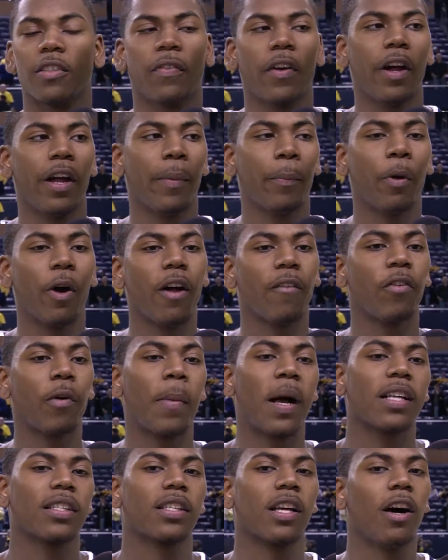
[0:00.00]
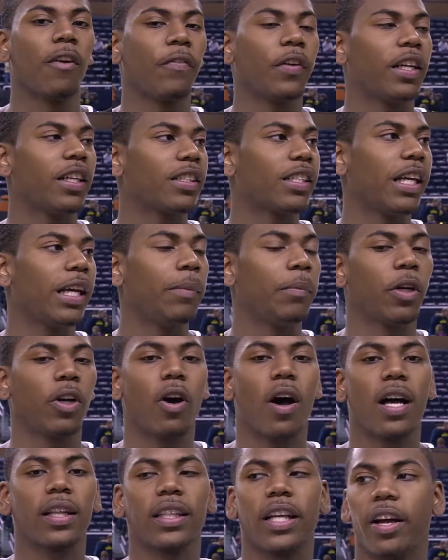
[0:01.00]
it was very important for myself and the team to
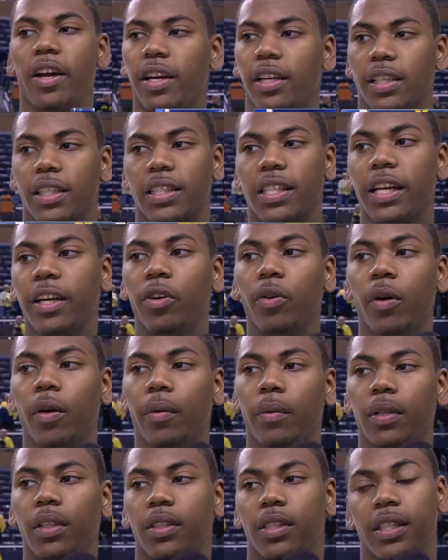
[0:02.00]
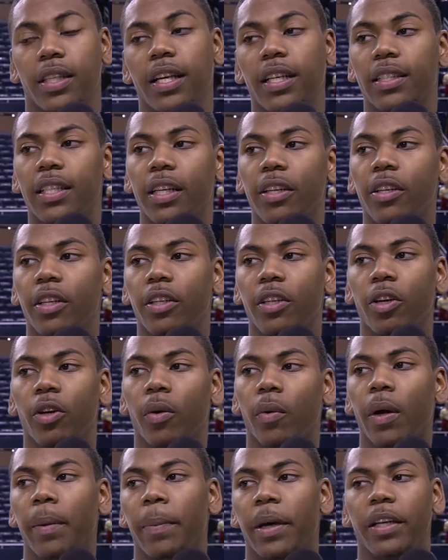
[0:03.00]
go out there and continue to do
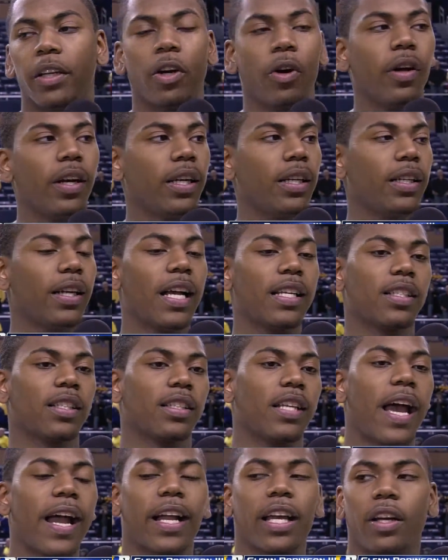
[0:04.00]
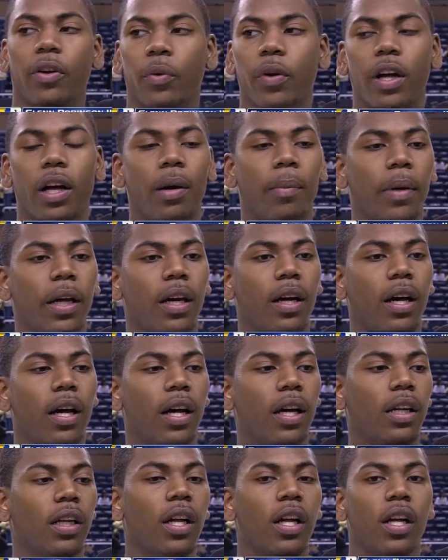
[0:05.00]
what we've been doing, and that's attacking the rim.
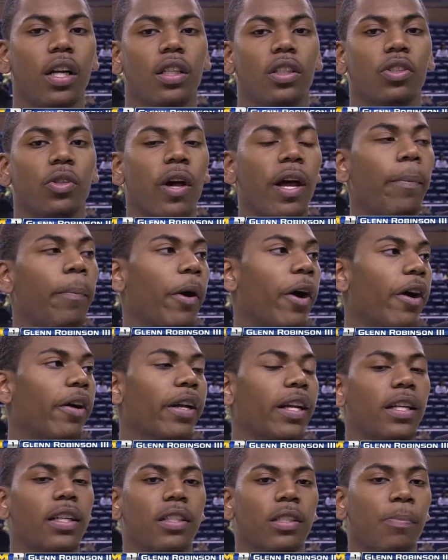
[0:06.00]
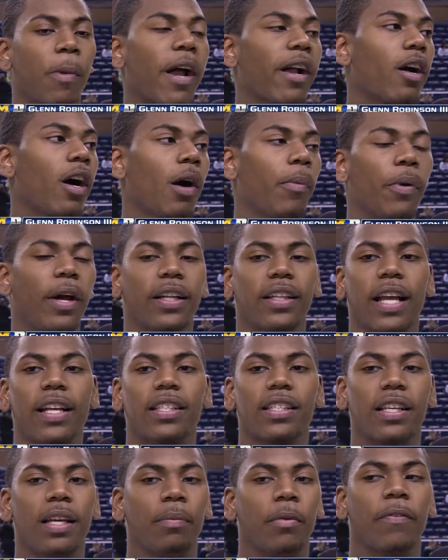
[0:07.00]
And Trey Burke and Spike Albrecht,
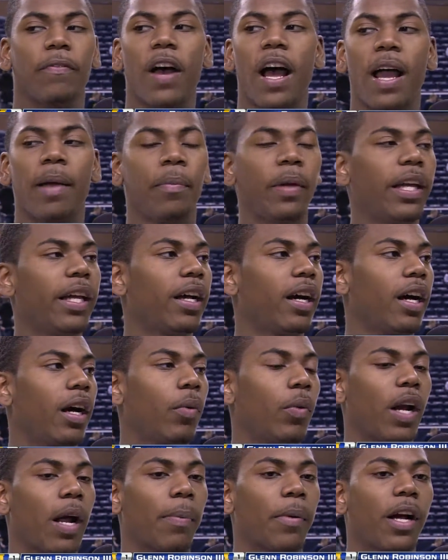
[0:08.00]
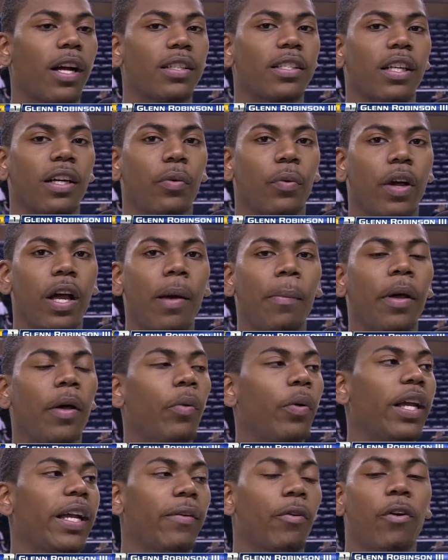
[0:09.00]
they seem to find me when I'm cutting to the rim,
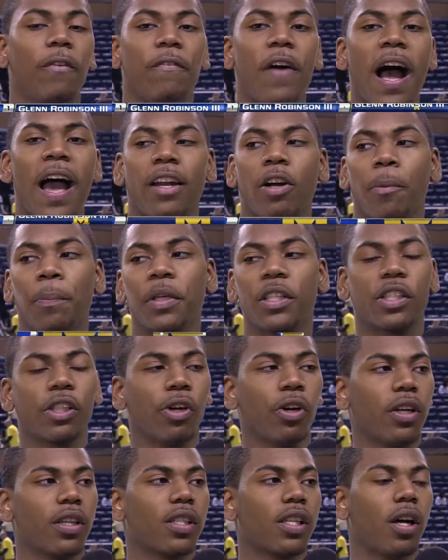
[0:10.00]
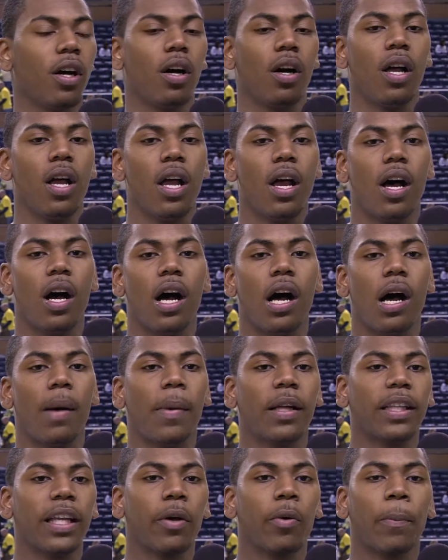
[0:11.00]
and we find open shooters. So
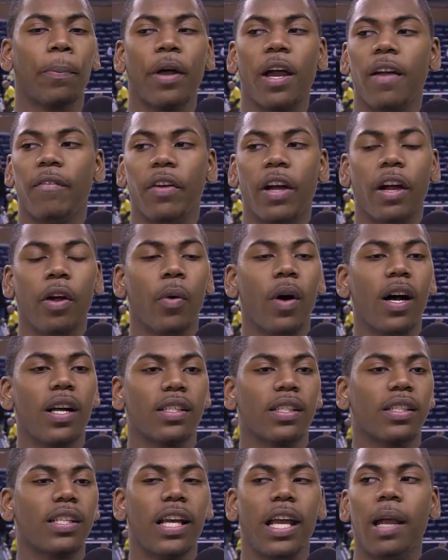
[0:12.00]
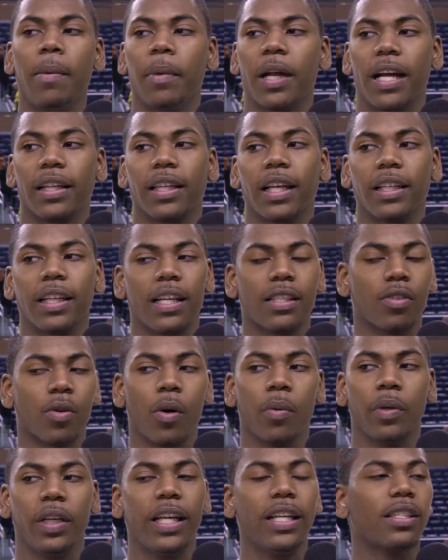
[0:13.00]
I think we're playing very well as a team, and I think that's
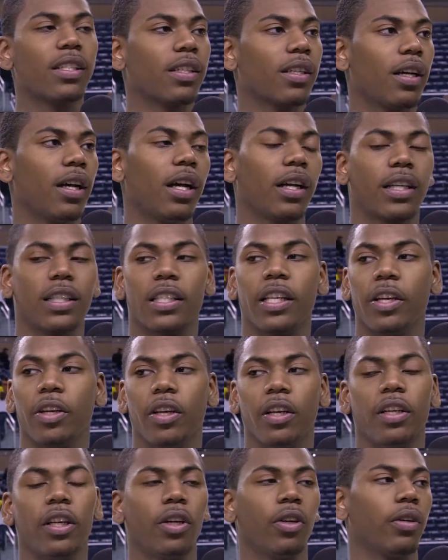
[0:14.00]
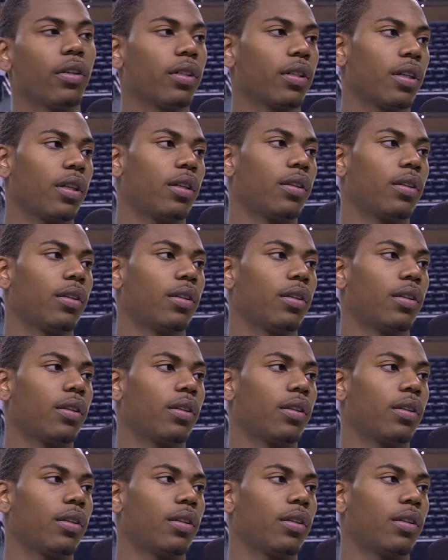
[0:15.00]
what we need to continue to do.